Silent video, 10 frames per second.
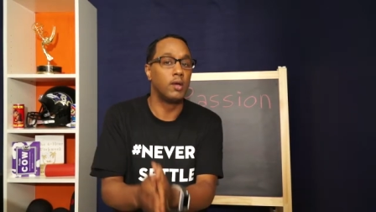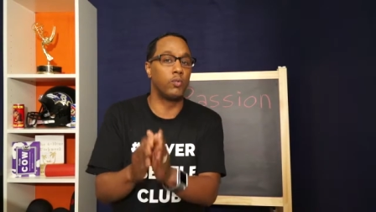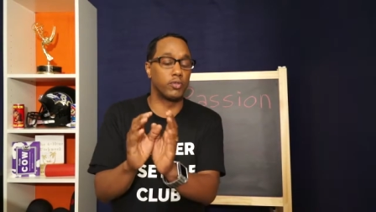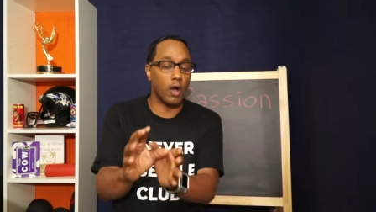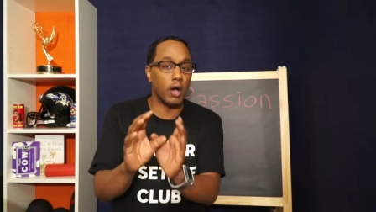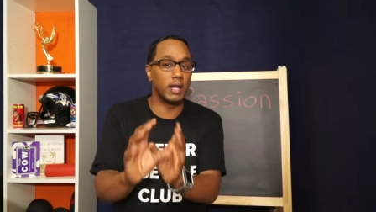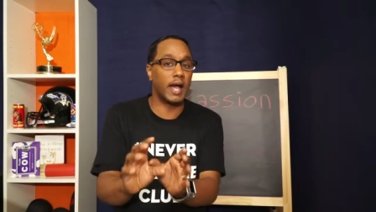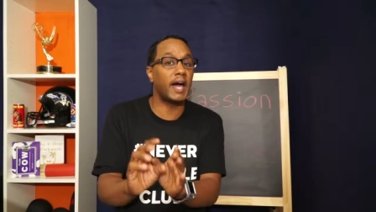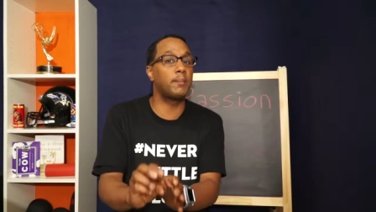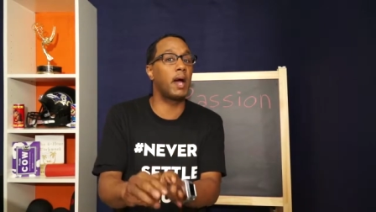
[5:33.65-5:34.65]
We'll talk a
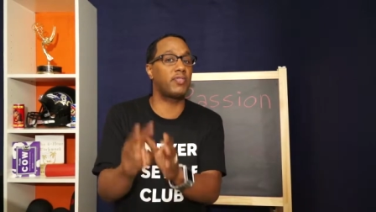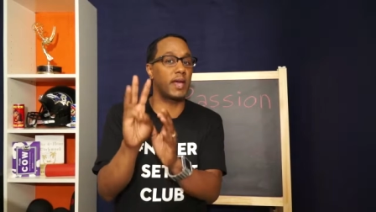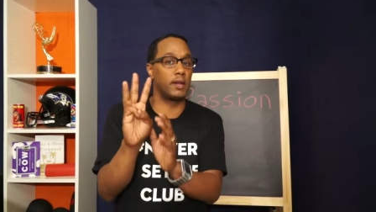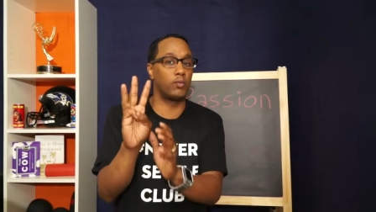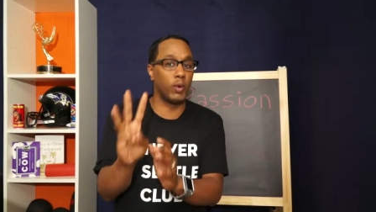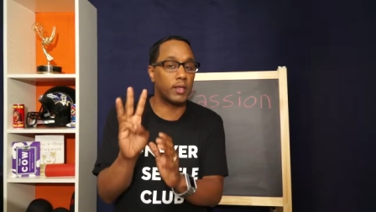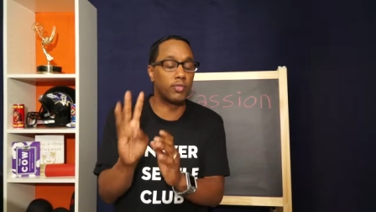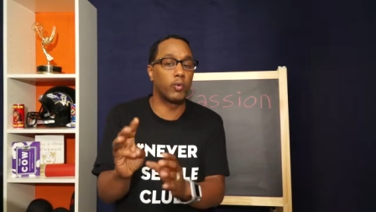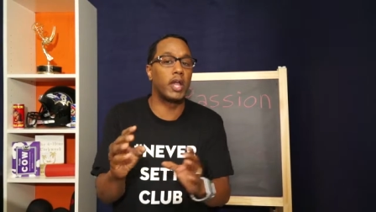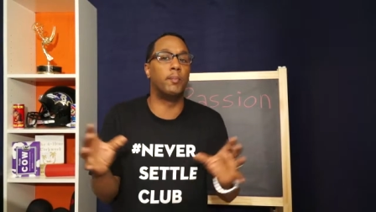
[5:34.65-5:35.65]
lot about that in week
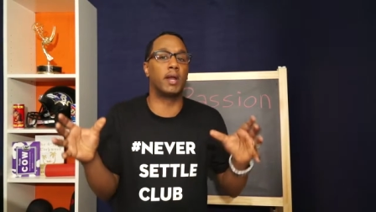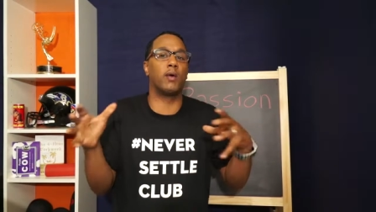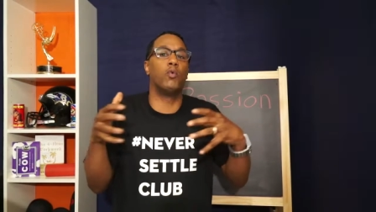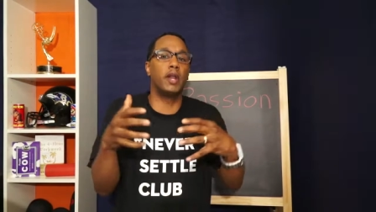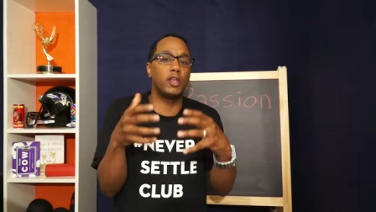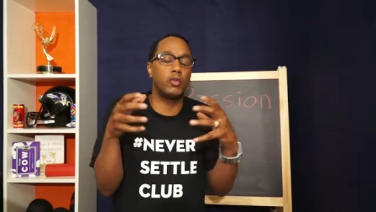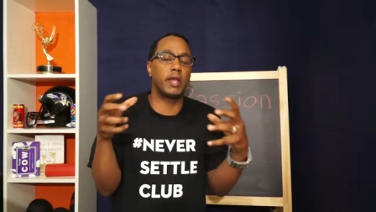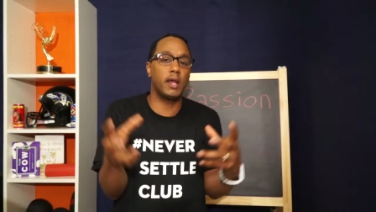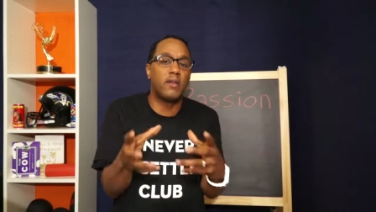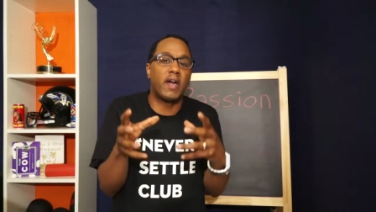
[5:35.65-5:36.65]
3, but I wanted you to
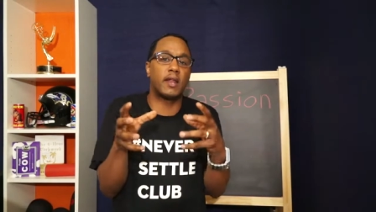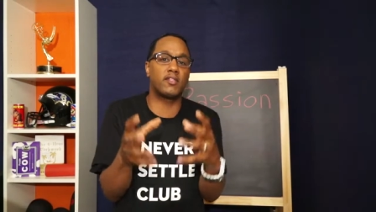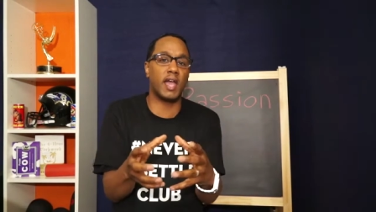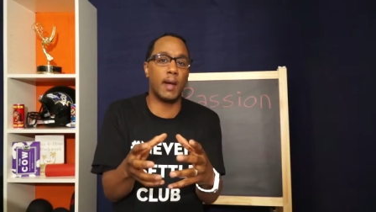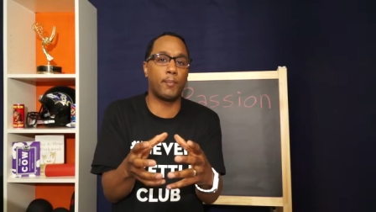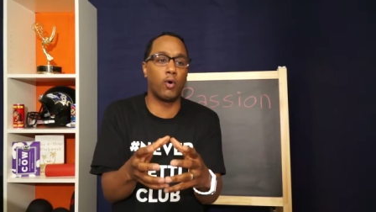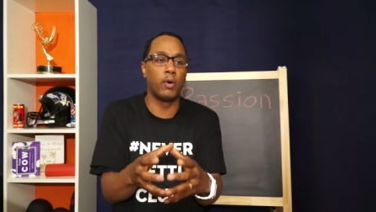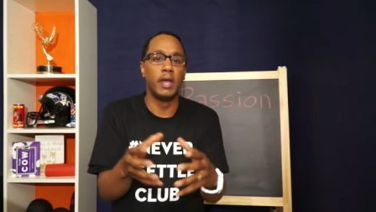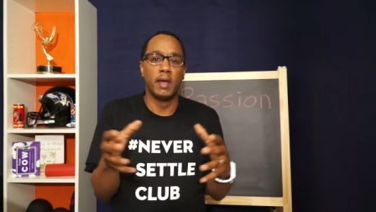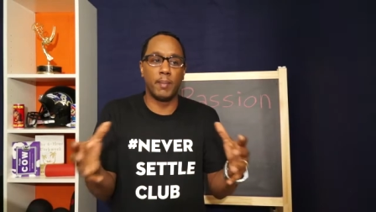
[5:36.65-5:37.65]
hear that
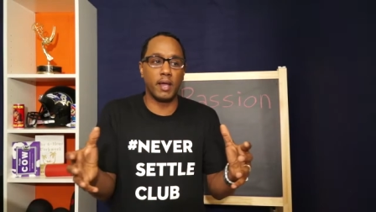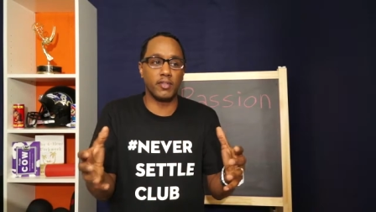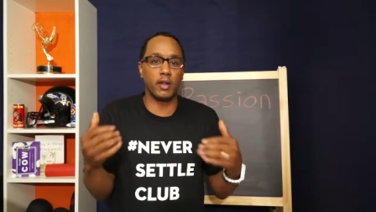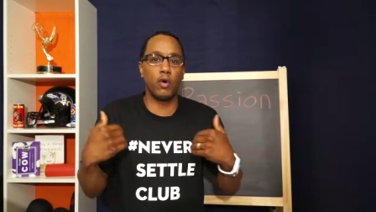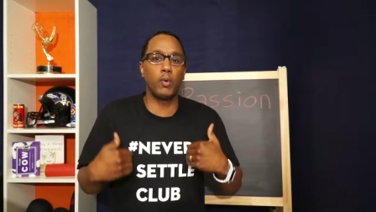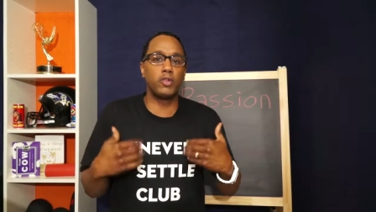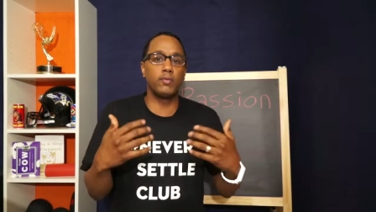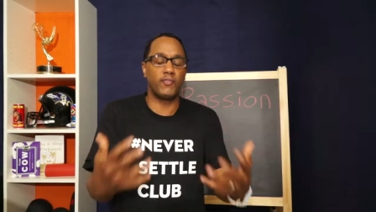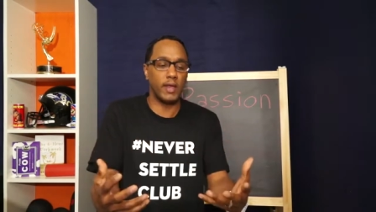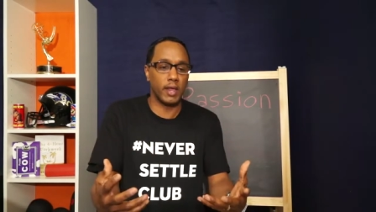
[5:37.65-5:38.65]
example because I don't want you
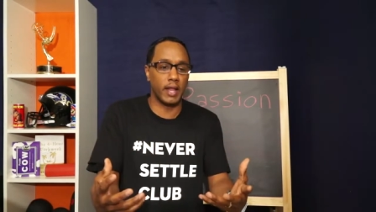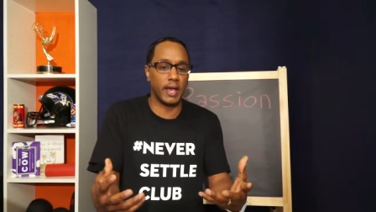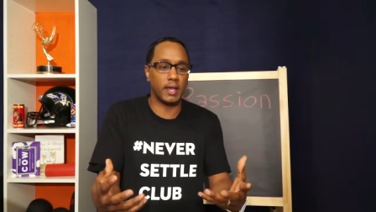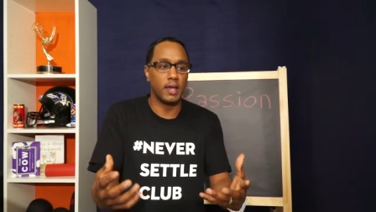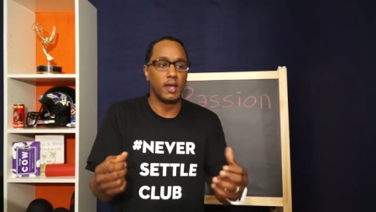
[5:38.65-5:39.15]
feeling like